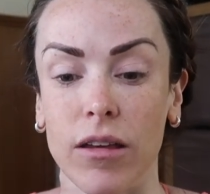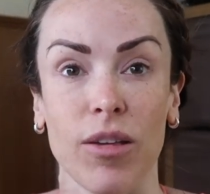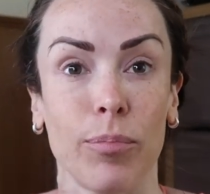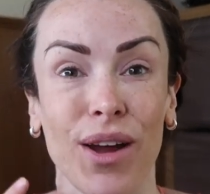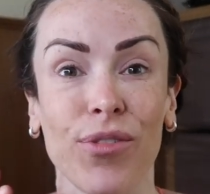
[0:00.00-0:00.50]

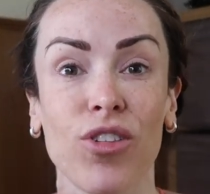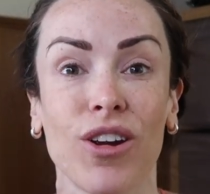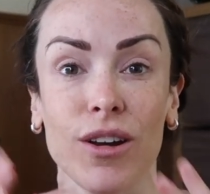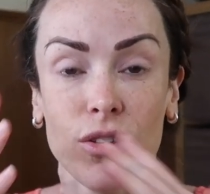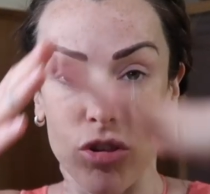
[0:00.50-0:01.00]
some
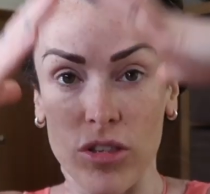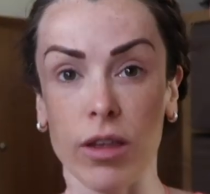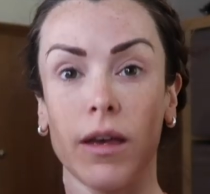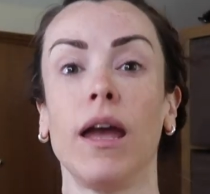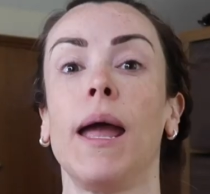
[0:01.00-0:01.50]
bronzer just
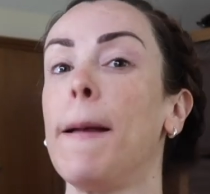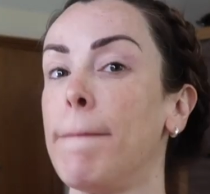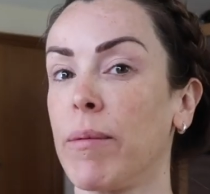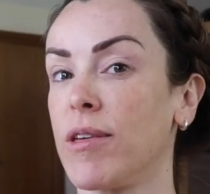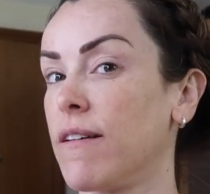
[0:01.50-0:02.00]
to
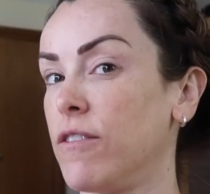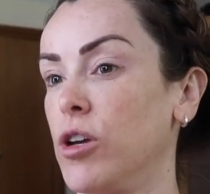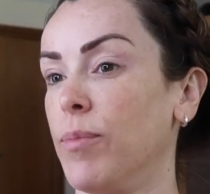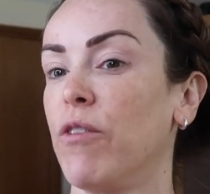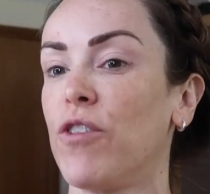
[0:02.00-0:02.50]
make myself
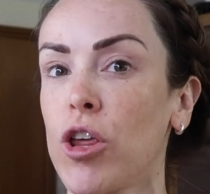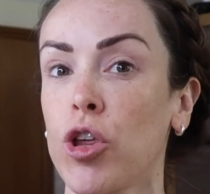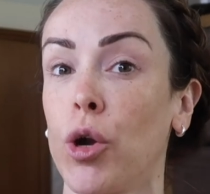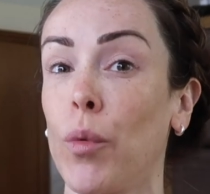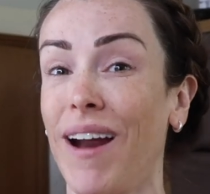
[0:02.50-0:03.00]
look a bit
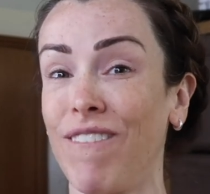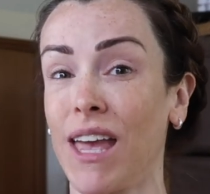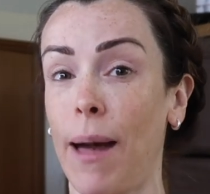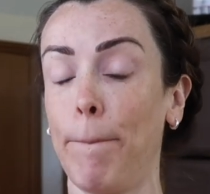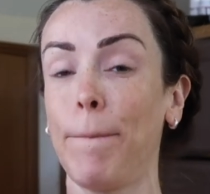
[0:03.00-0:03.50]
fresher. We're
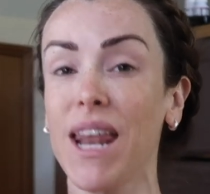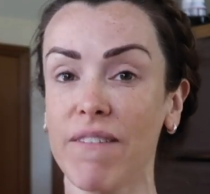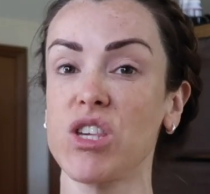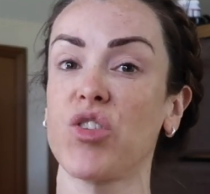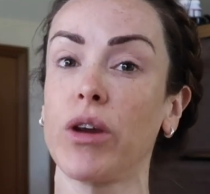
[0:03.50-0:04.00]
having a bit
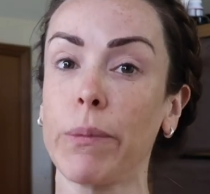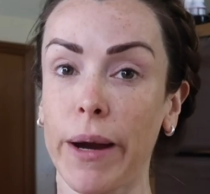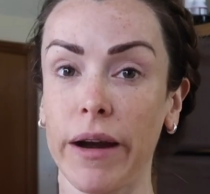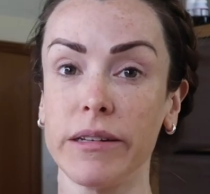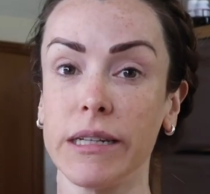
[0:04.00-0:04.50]
of a street
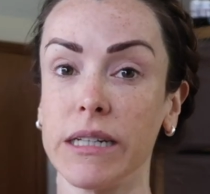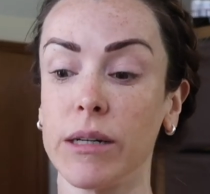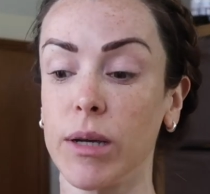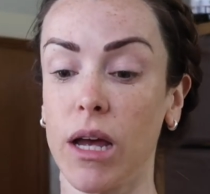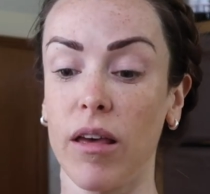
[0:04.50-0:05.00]
party
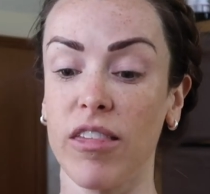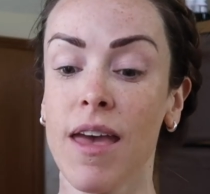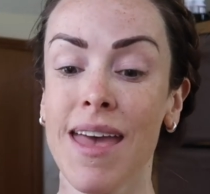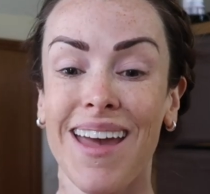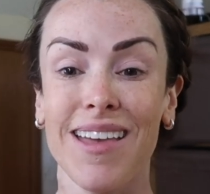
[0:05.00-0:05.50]
here because
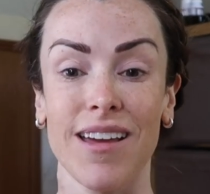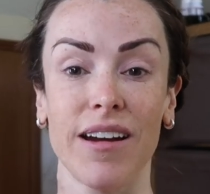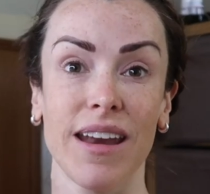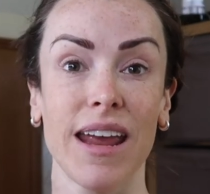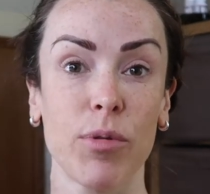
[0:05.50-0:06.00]
it's our
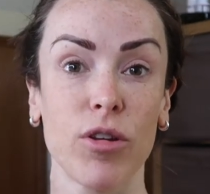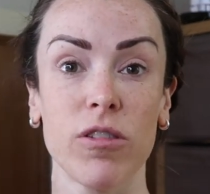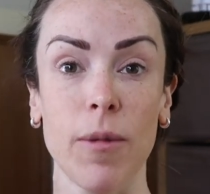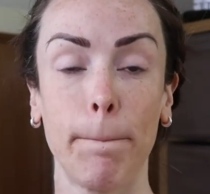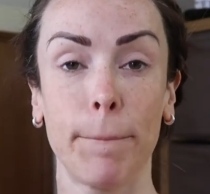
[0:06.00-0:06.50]

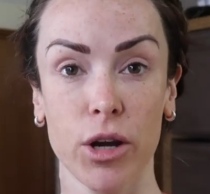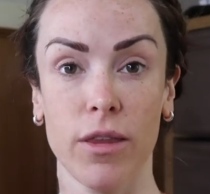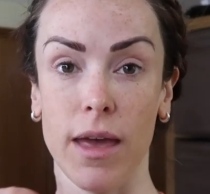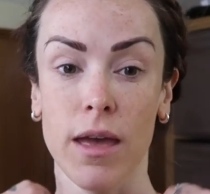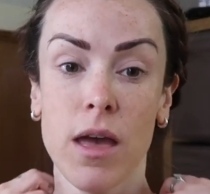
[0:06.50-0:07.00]
neighbor's
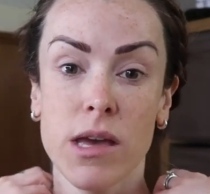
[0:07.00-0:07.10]
birthday.